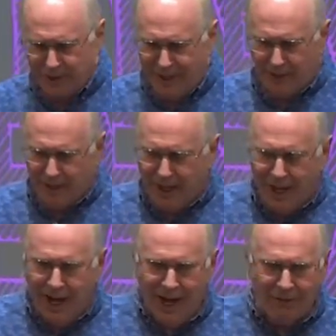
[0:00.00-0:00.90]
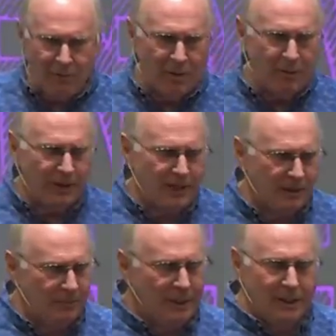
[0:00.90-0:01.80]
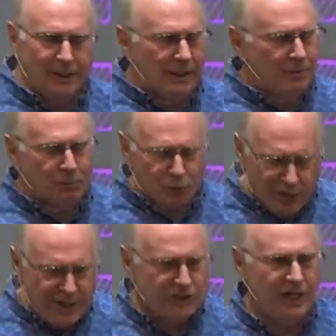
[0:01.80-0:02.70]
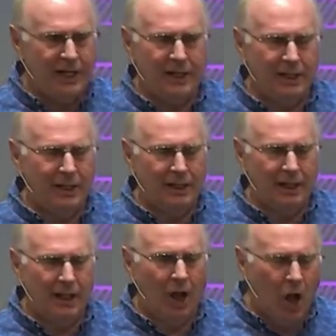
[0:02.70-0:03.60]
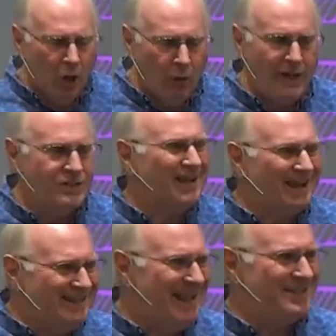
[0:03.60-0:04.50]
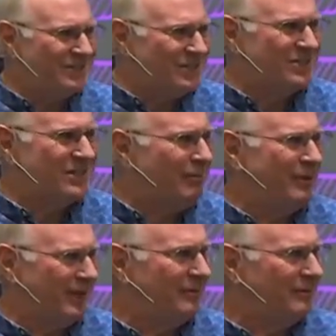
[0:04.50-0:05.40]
now. I remember him preaching always against something.